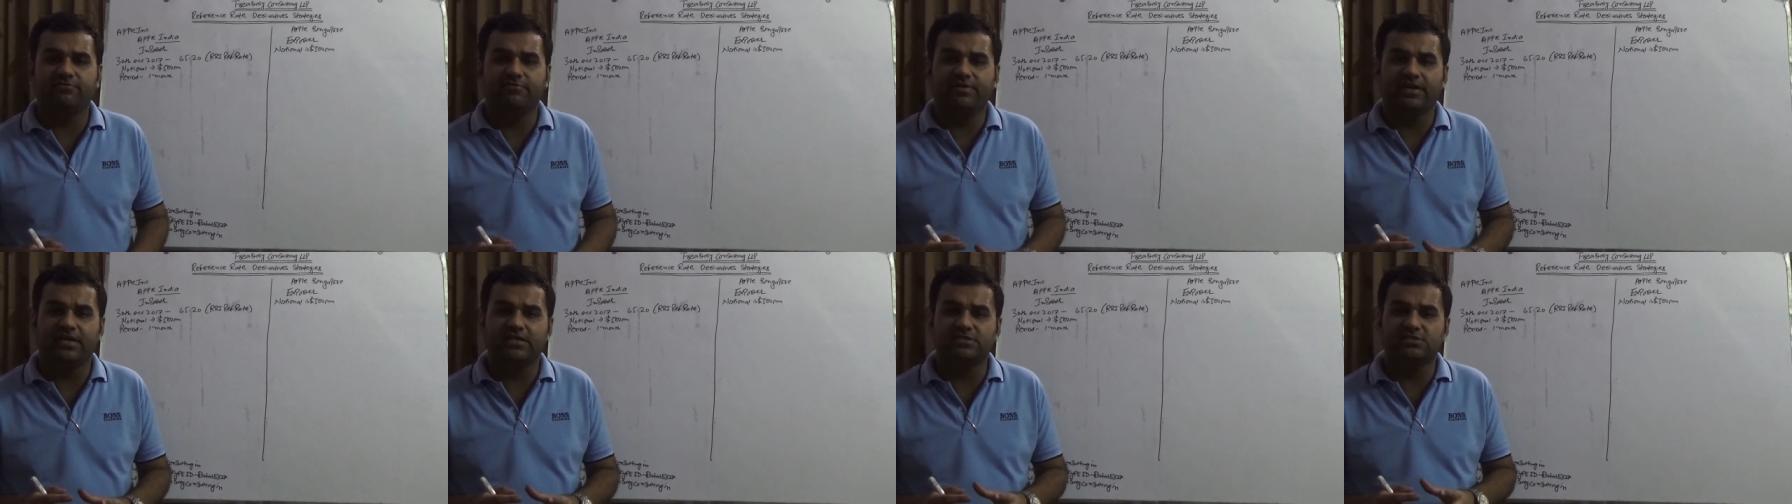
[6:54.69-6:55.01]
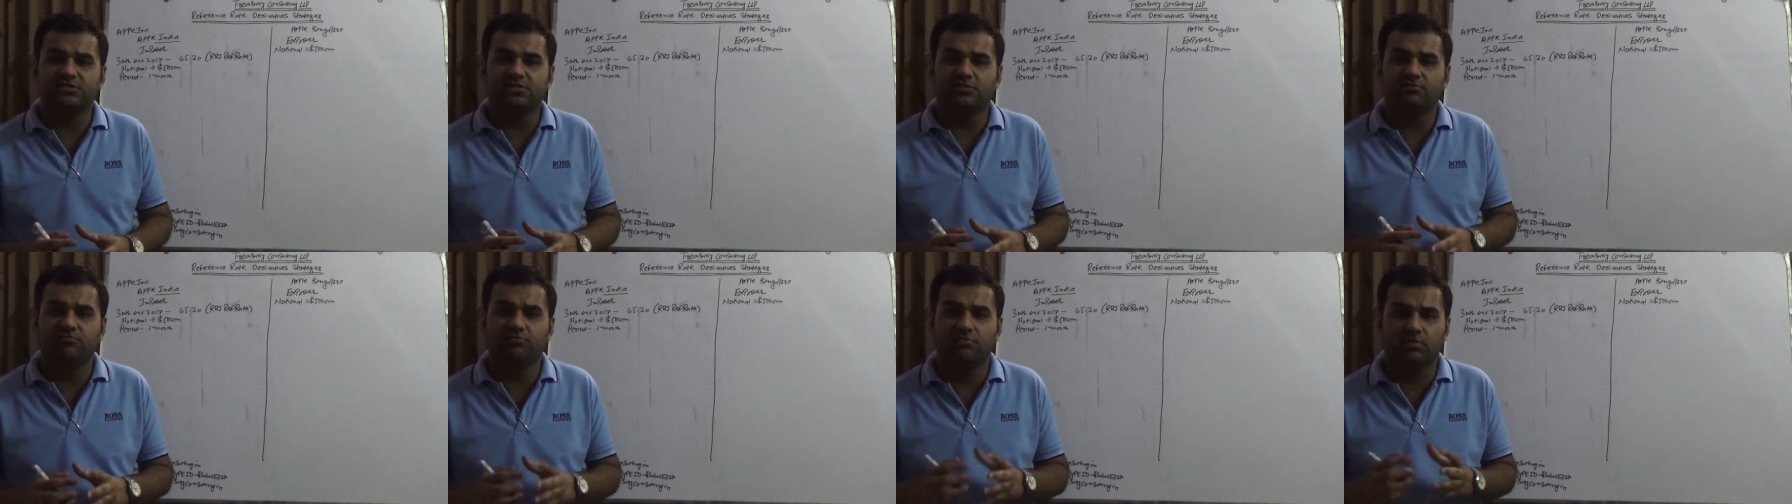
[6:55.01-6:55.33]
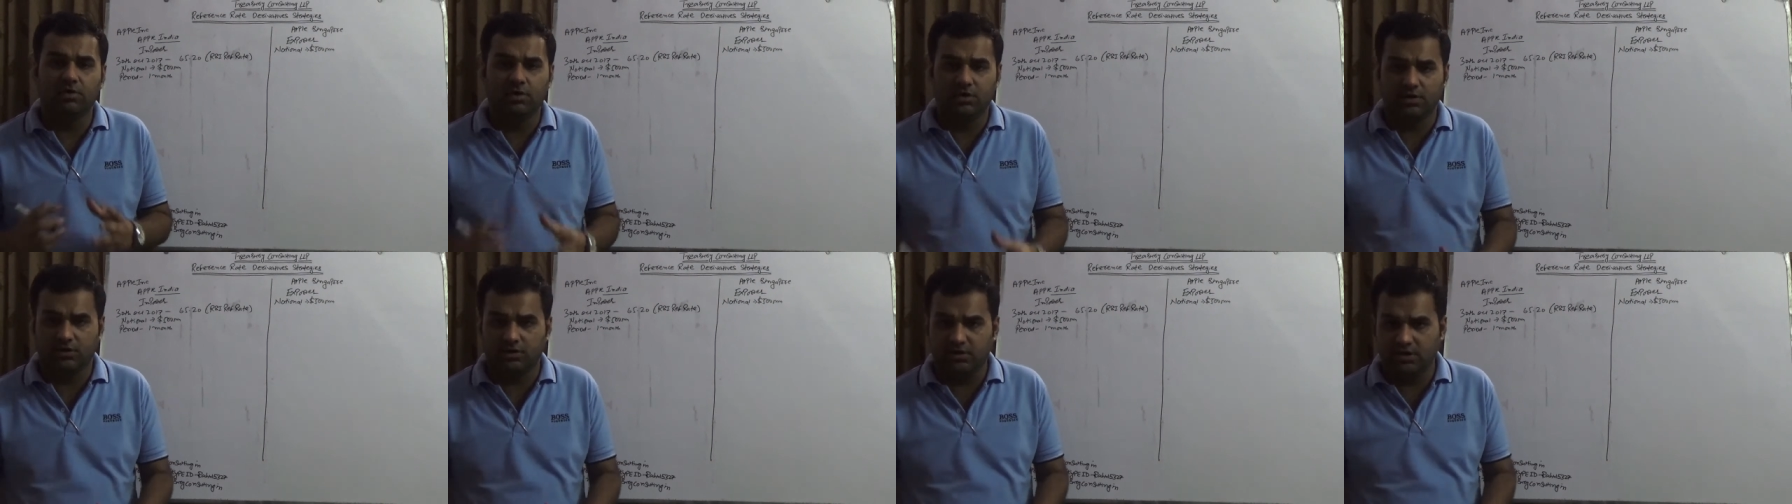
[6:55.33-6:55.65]
financial
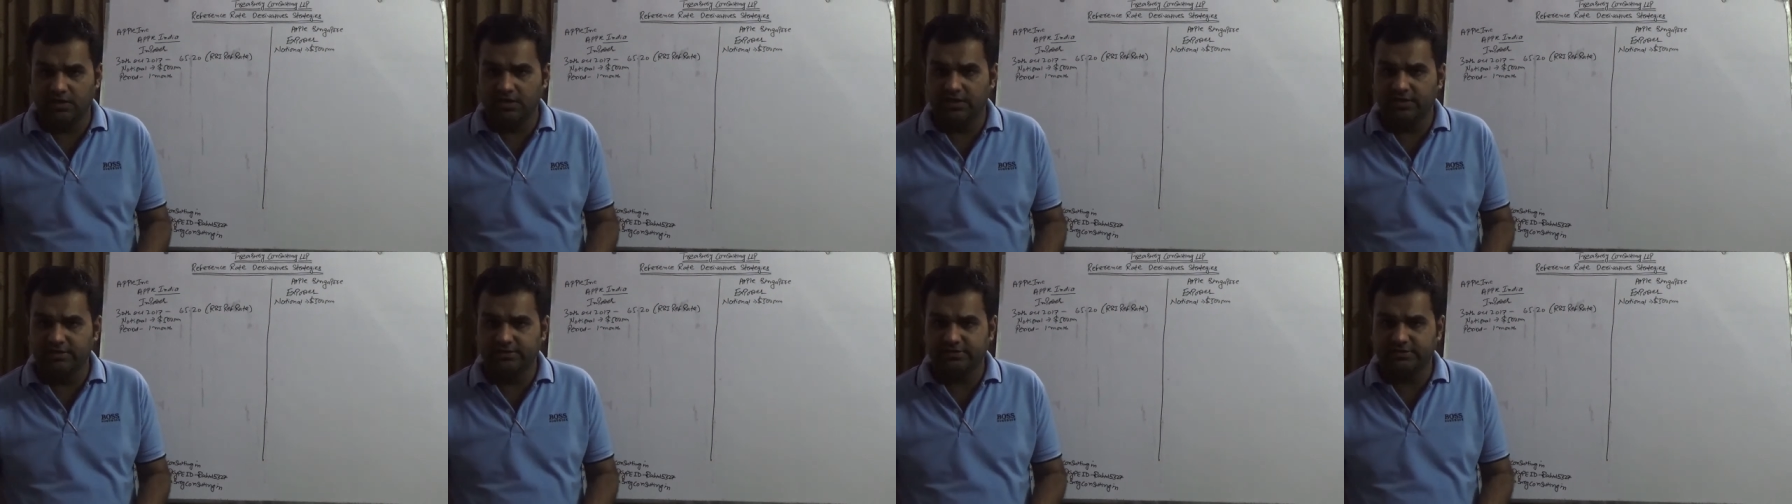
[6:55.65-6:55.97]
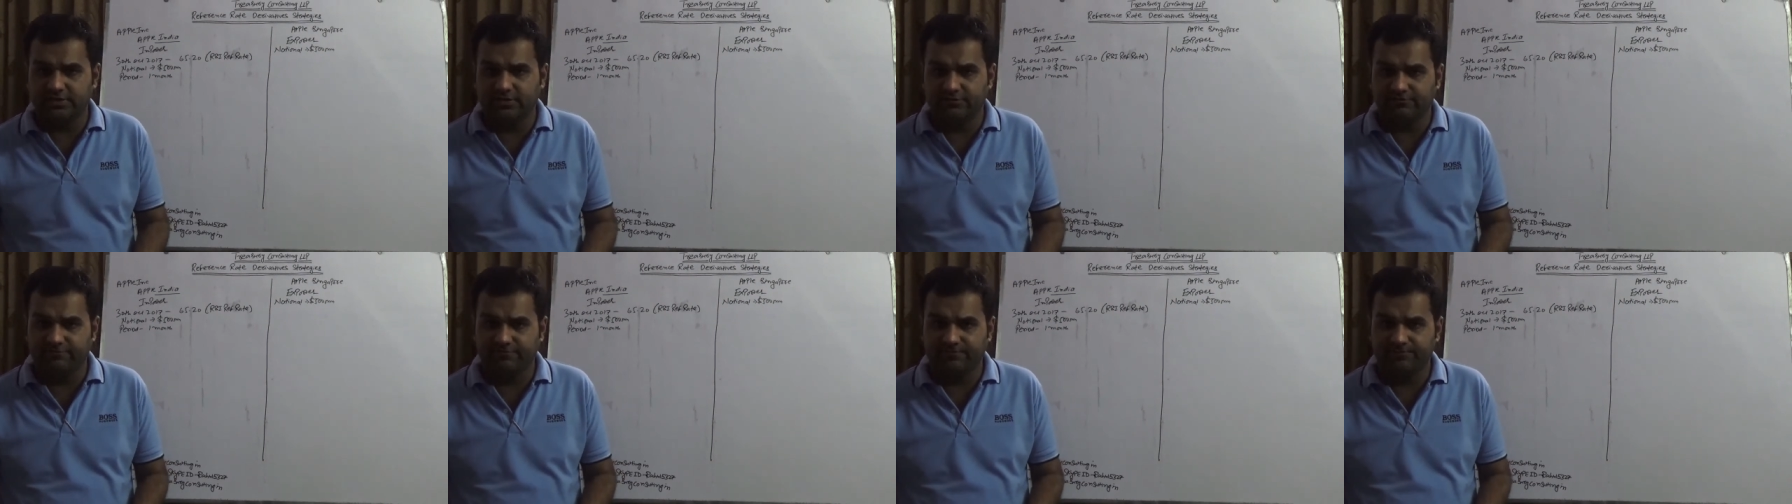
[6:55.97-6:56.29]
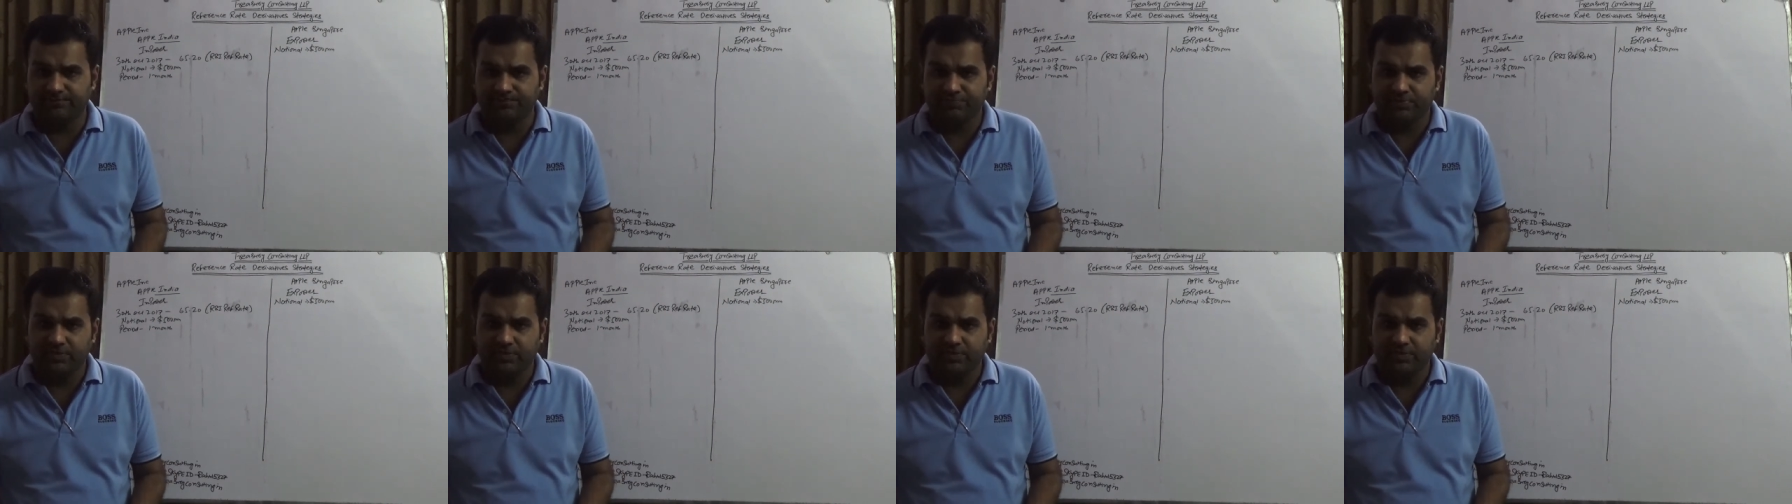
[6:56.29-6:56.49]
world in itself.